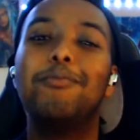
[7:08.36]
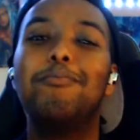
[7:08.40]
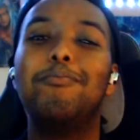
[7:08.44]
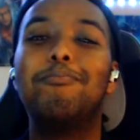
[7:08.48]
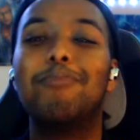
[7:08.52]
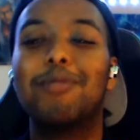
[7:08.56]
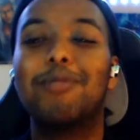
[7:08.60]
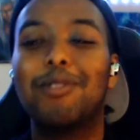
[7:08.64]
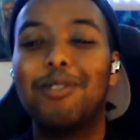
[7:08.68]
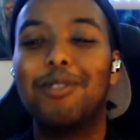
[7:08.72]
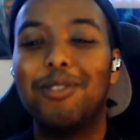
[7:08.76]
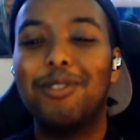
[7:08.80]

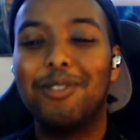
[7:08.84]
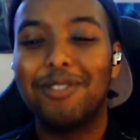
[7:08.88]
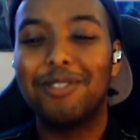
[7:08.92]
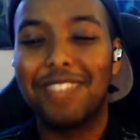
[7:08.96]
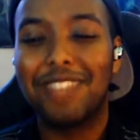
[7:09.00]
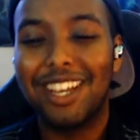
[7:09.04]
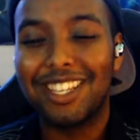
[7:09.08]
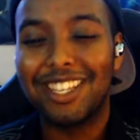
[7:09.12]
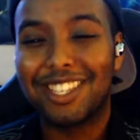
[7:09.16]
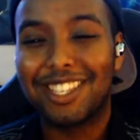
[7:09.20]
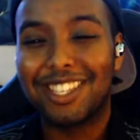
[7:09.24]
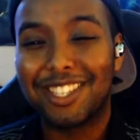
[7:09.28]
Bro,
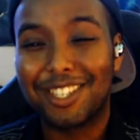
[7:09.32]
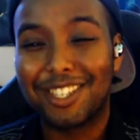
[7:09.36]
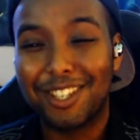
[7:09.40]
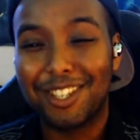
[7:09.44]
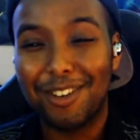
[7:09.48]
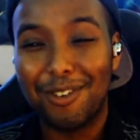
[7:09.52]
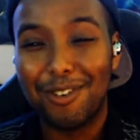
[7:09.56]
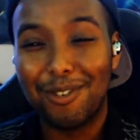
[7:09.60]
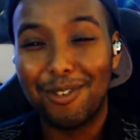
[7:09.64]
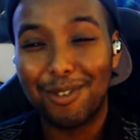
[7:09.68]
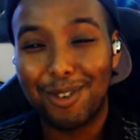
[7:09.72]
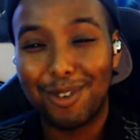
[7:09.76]
that's
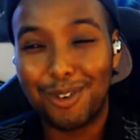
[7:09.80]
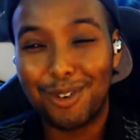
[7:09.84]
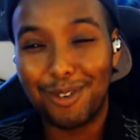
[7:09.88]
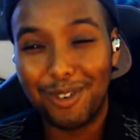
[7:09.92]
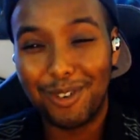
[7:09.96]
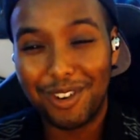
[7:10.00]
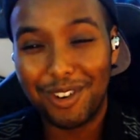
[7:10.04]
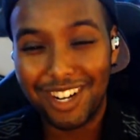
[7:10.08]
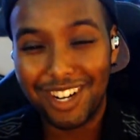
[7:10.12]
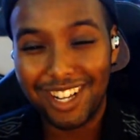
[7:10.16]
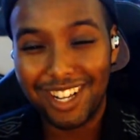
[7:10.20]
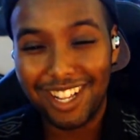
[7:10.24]
so
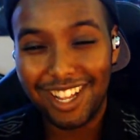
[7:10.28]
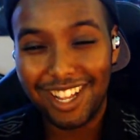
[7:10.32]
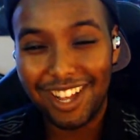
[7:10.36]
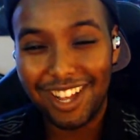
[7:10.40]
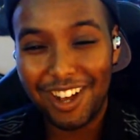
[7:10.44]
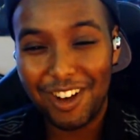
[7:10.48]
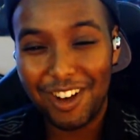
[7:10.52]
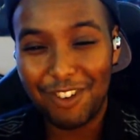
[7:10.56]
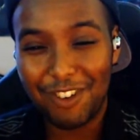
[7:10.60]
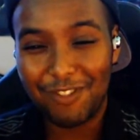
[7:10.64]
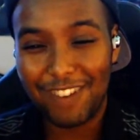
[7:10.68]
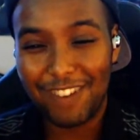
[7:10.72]
cool.
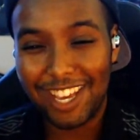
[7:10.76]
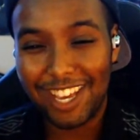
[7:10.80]
Oh my